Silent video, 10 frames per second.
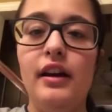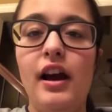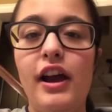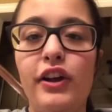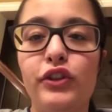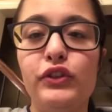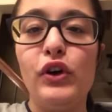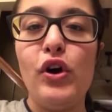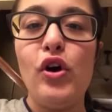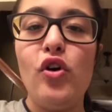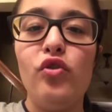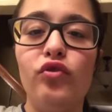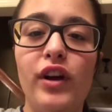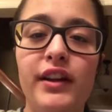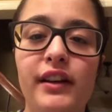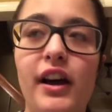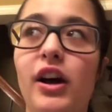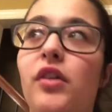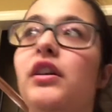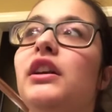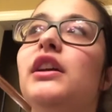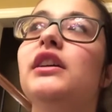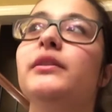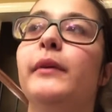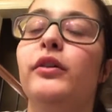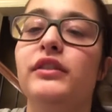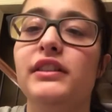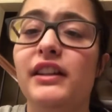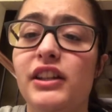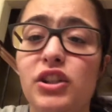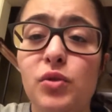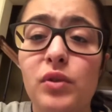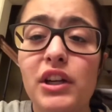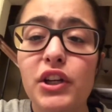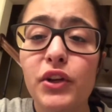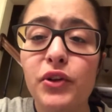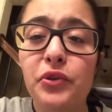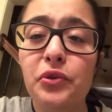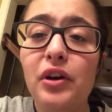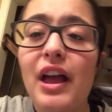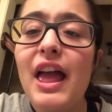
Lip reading: guys, so right now it is about 6:22,